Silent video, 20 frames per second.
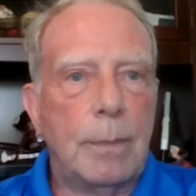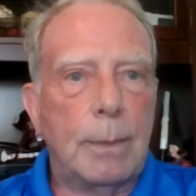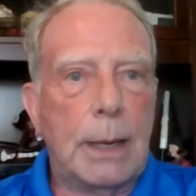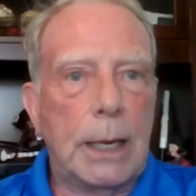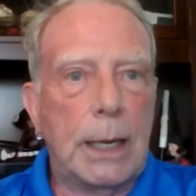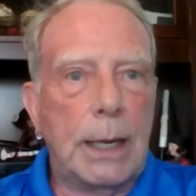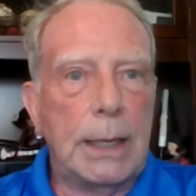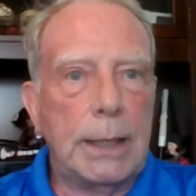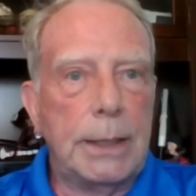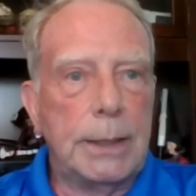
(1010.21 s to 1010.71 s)

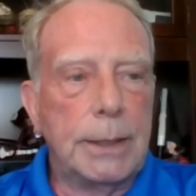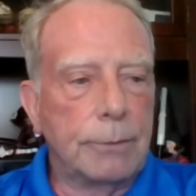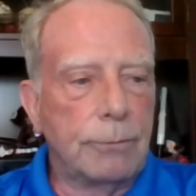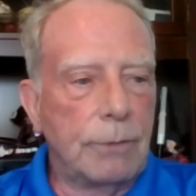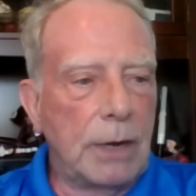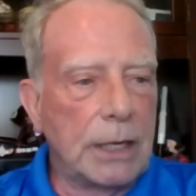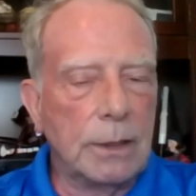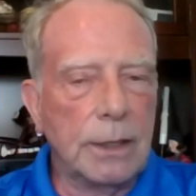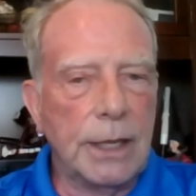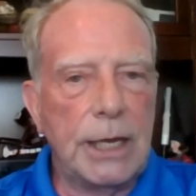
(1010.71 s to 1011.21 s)
by
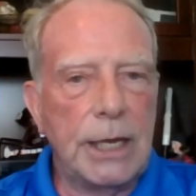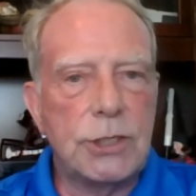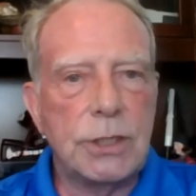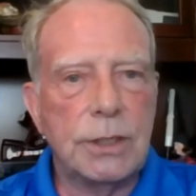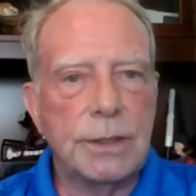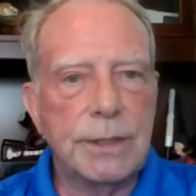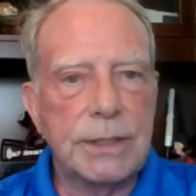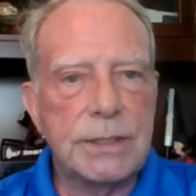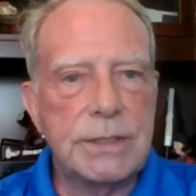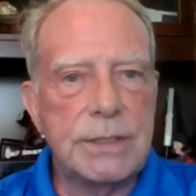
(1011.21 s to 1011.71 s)

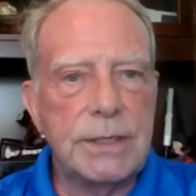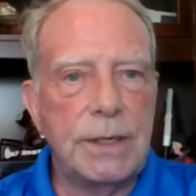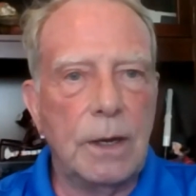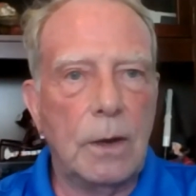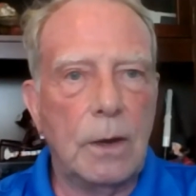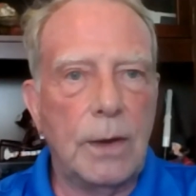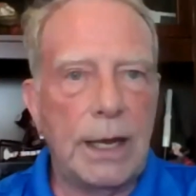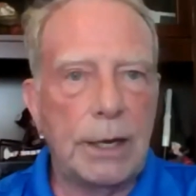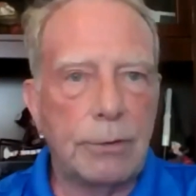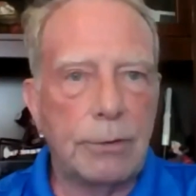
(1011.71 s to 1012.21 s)
regulation, the
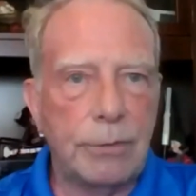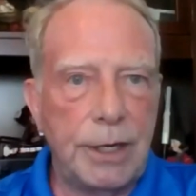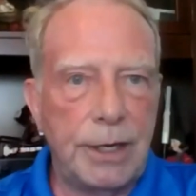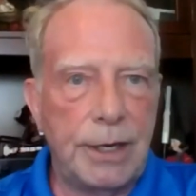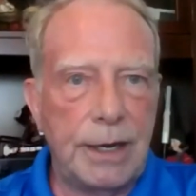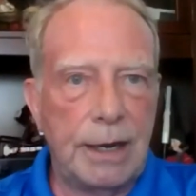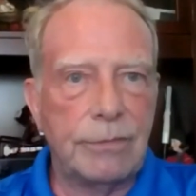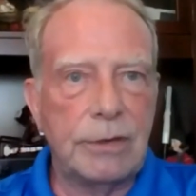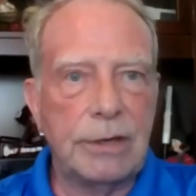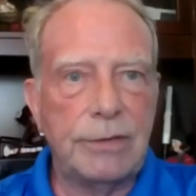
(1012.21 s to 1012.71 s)
CO had to
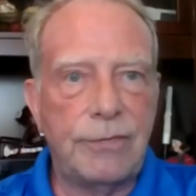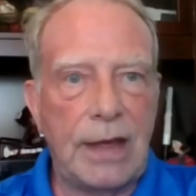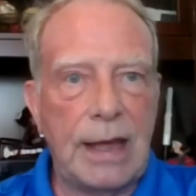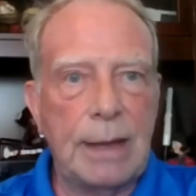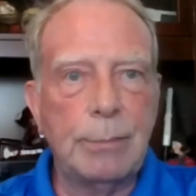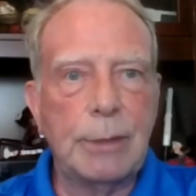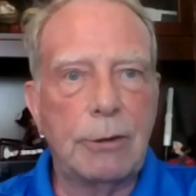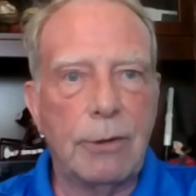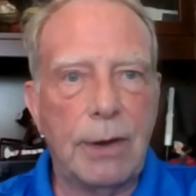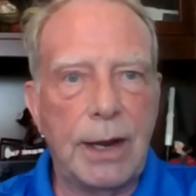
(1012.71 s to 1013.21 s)
read every
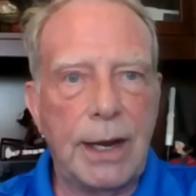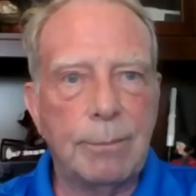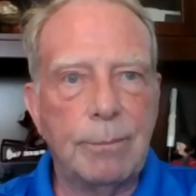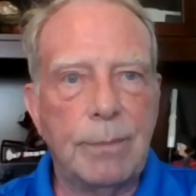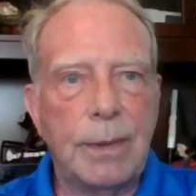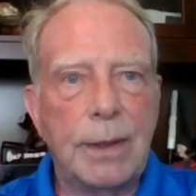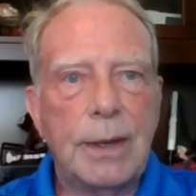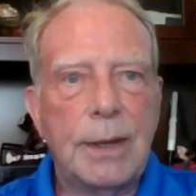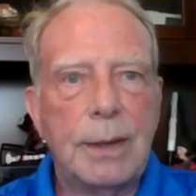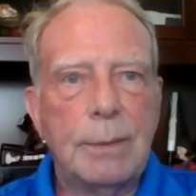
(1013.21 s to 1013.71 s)
family gram
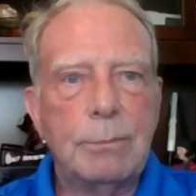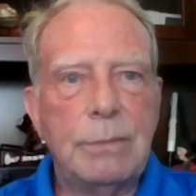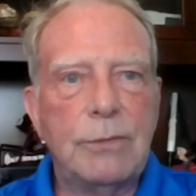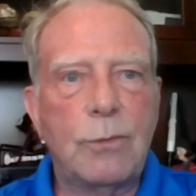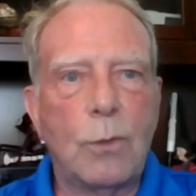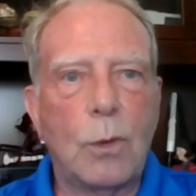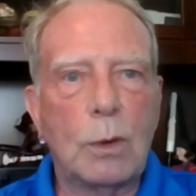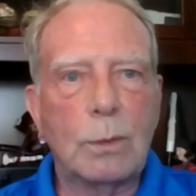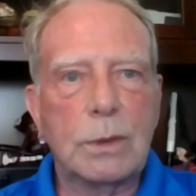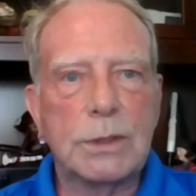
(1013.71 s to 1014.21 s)

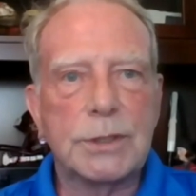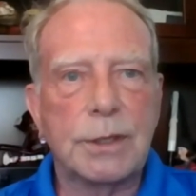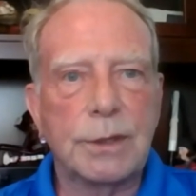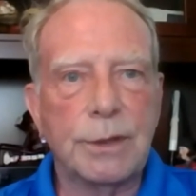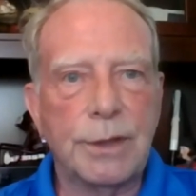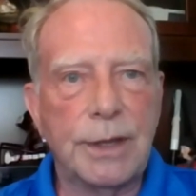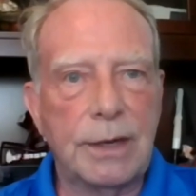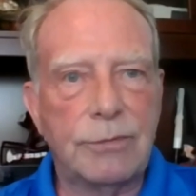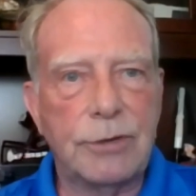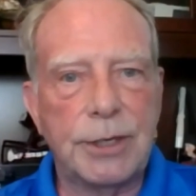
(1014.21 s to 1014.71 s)
before it was
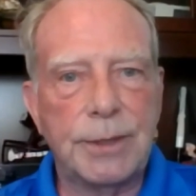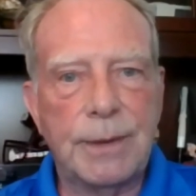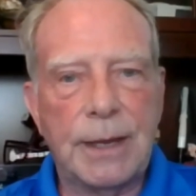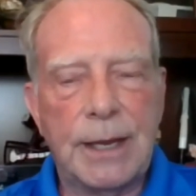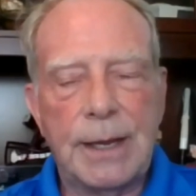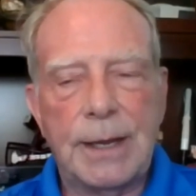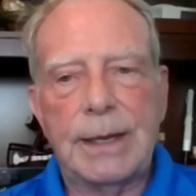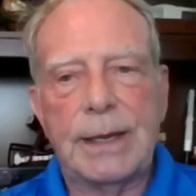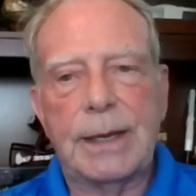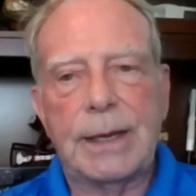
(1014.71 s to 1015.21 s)
delivered.
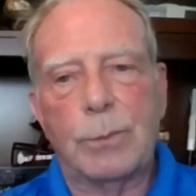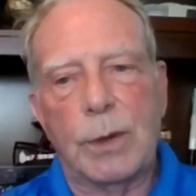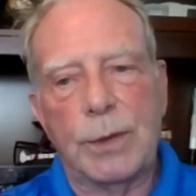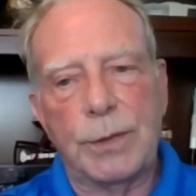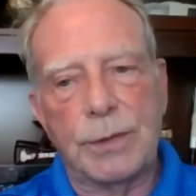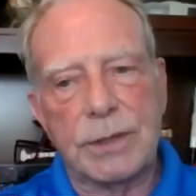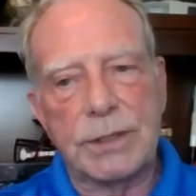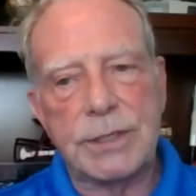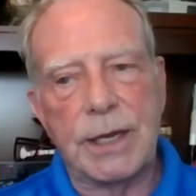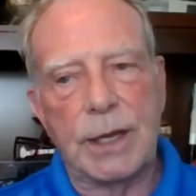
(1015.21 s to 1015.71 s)
And
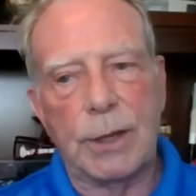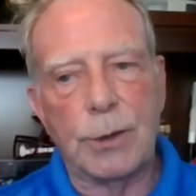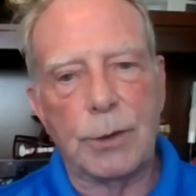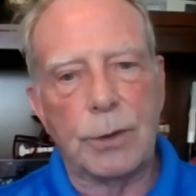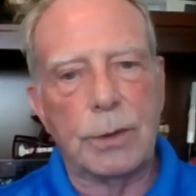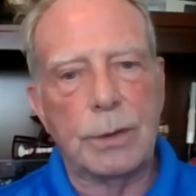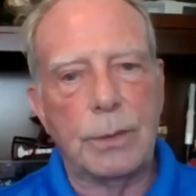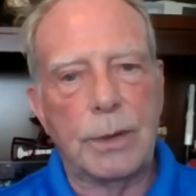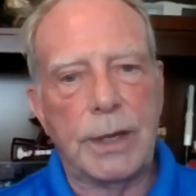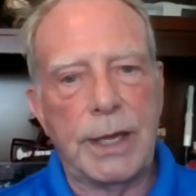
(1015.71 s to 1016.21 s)
when the
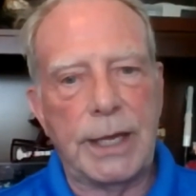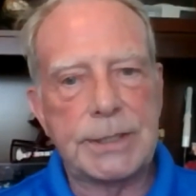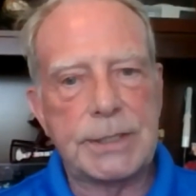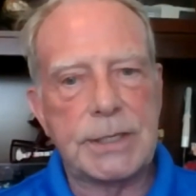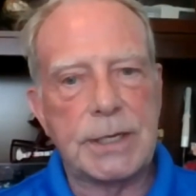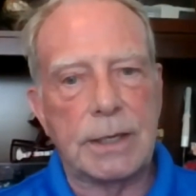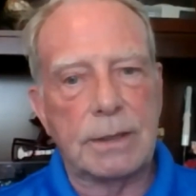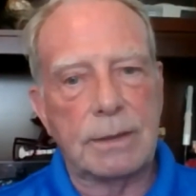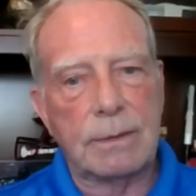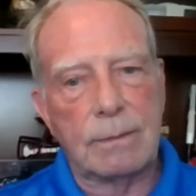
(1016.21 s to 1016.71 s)
sailor who
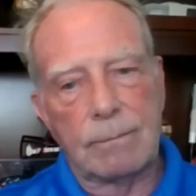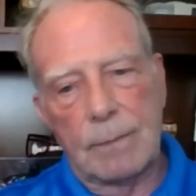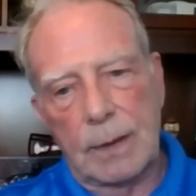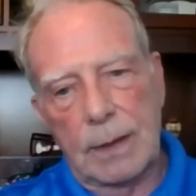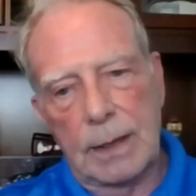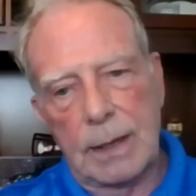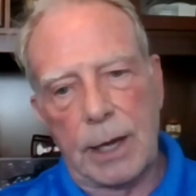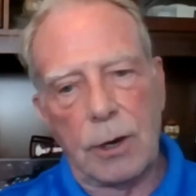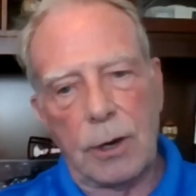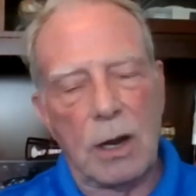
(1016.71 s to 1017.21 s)
gets it
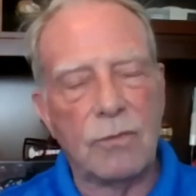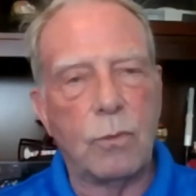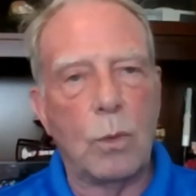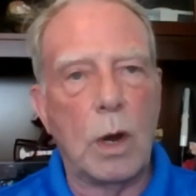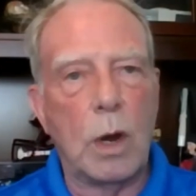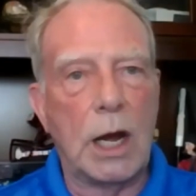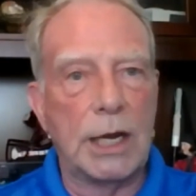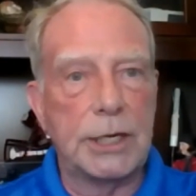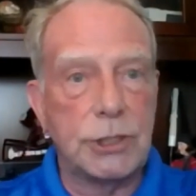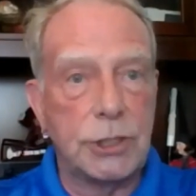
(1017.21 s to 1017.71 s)
got off
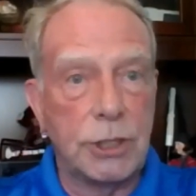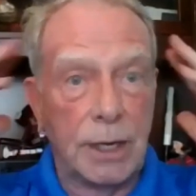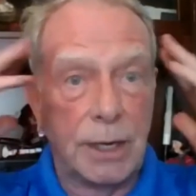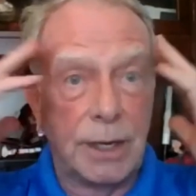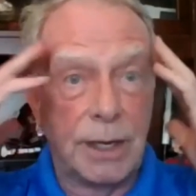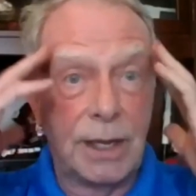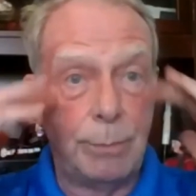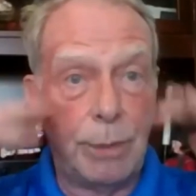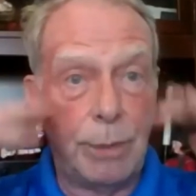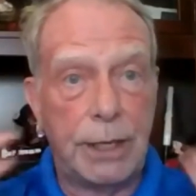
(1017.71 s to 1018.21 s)
watch,
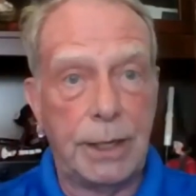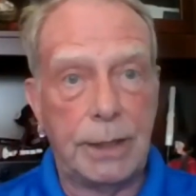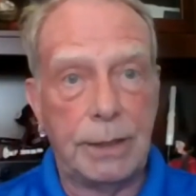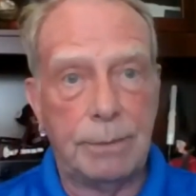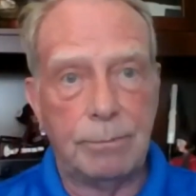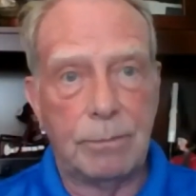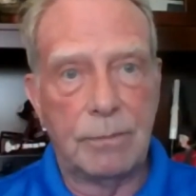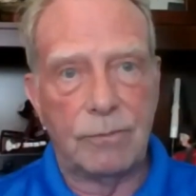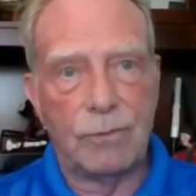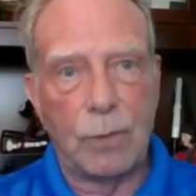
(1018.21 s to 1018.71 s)
it'd
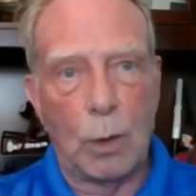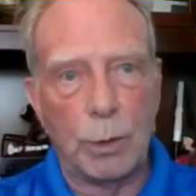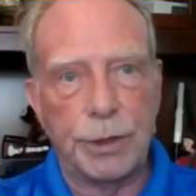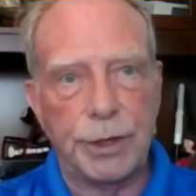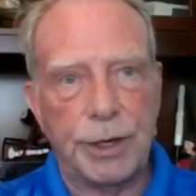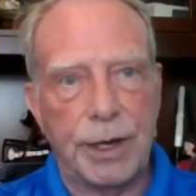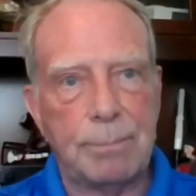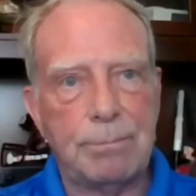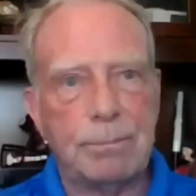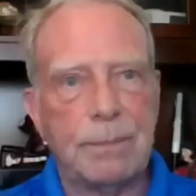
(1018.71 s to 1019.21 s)
be
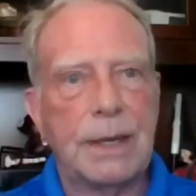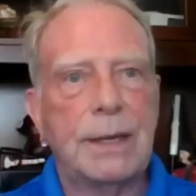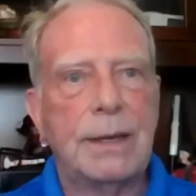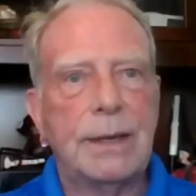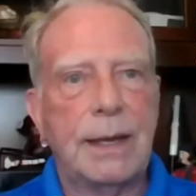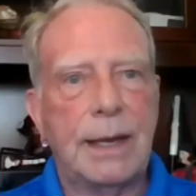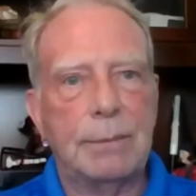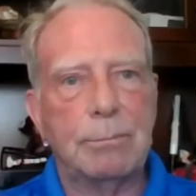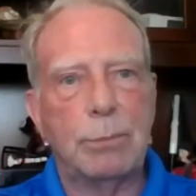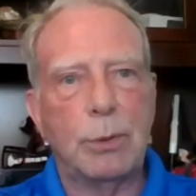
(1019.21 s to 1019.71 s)
folded up
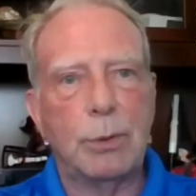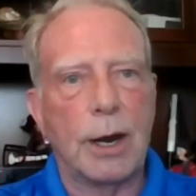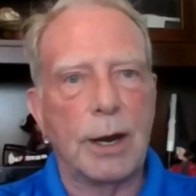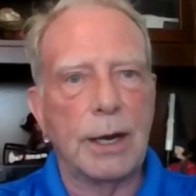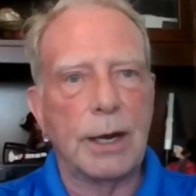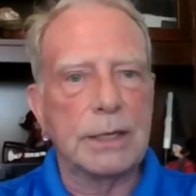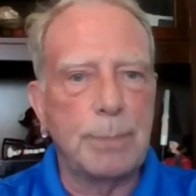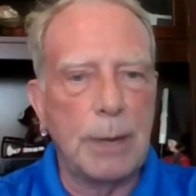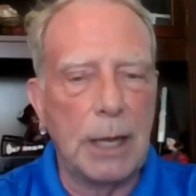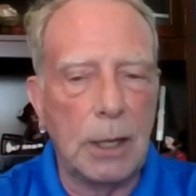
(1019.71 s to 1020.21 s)
and put
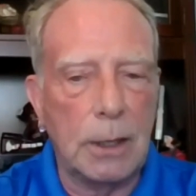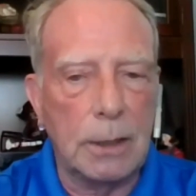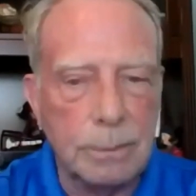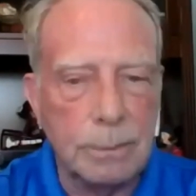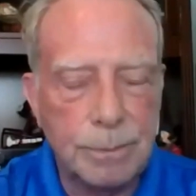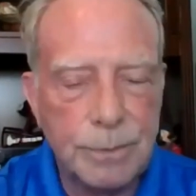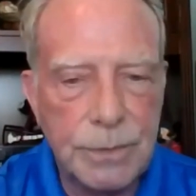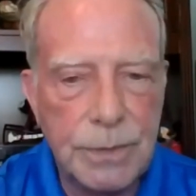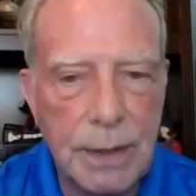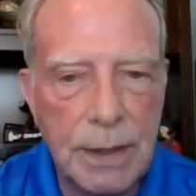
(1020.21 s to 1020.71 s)
on his
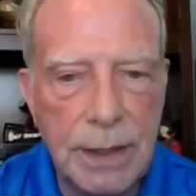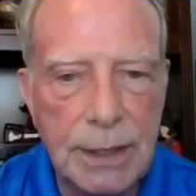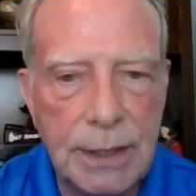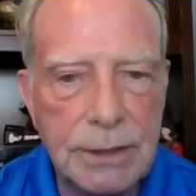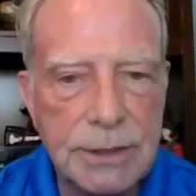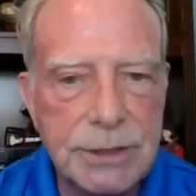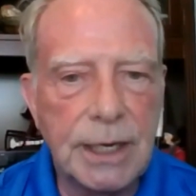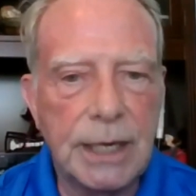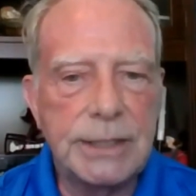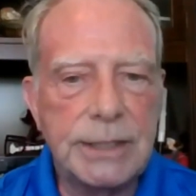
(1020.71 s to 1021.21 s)
pillow. And
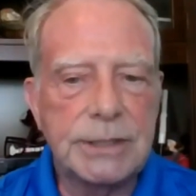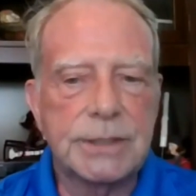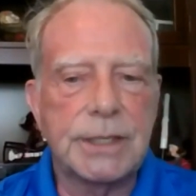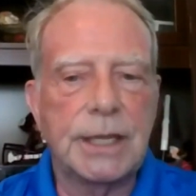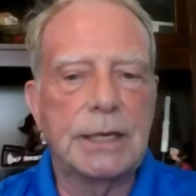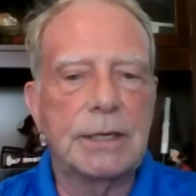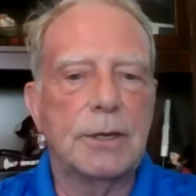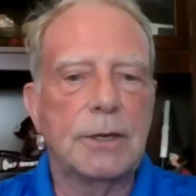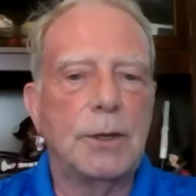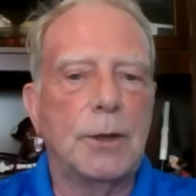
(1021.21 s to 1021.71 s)
it's a nice
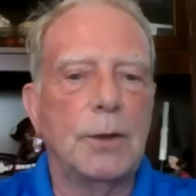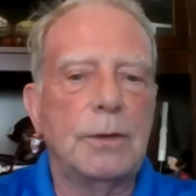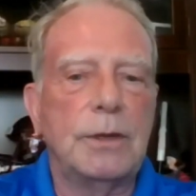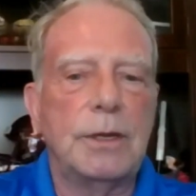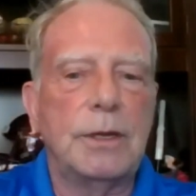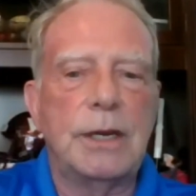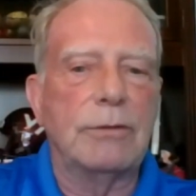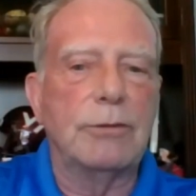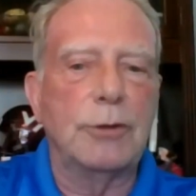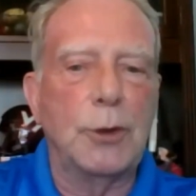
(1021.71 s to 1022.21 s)
thing to do.
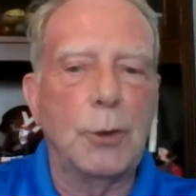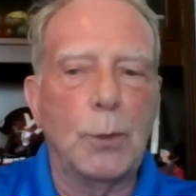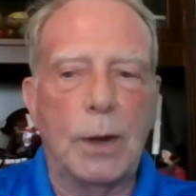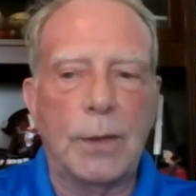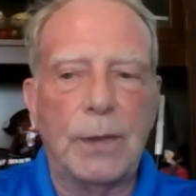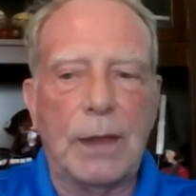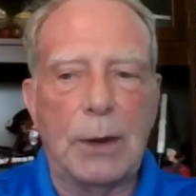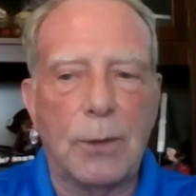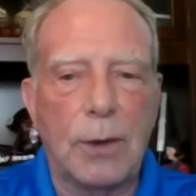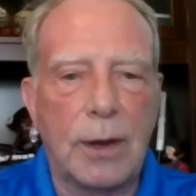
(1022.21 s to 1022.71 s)
You never knew
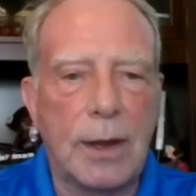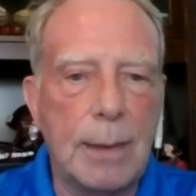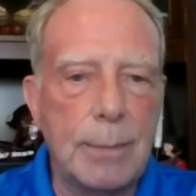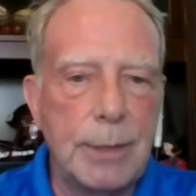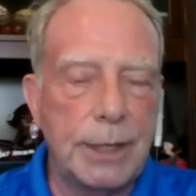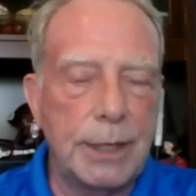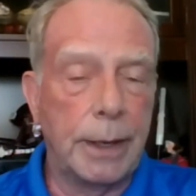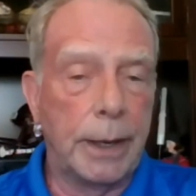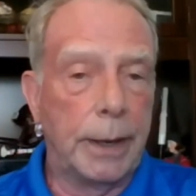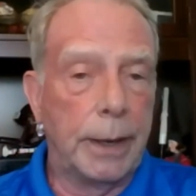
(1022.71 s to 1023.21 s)
when they were
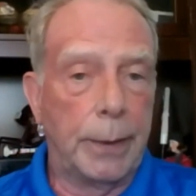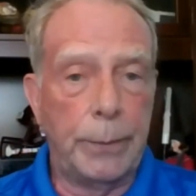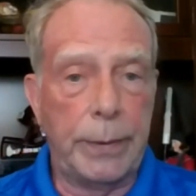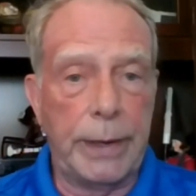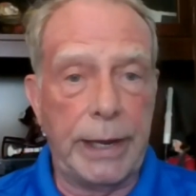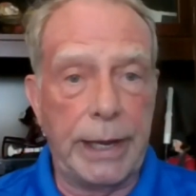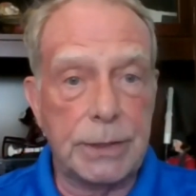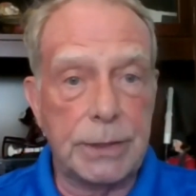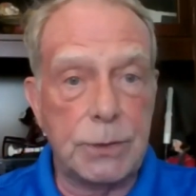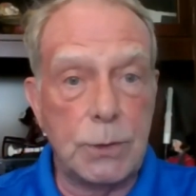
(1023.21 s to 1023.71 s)
coming.
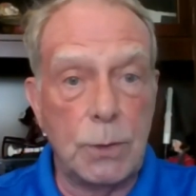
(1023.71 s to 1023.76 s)
We had